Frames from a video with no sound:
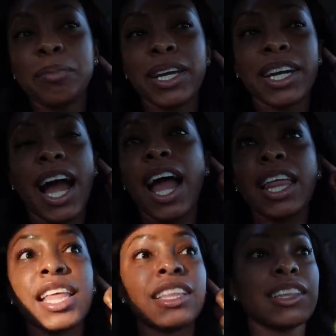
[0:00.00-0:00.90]
up here
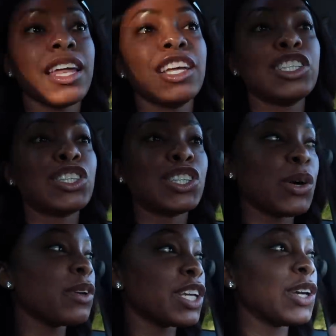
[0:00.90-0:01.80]
i think that that is
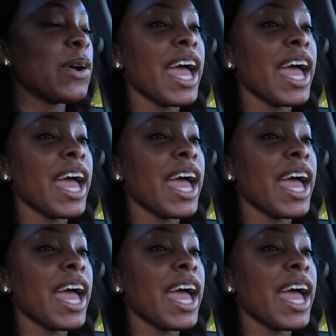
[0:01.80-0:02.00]
so cute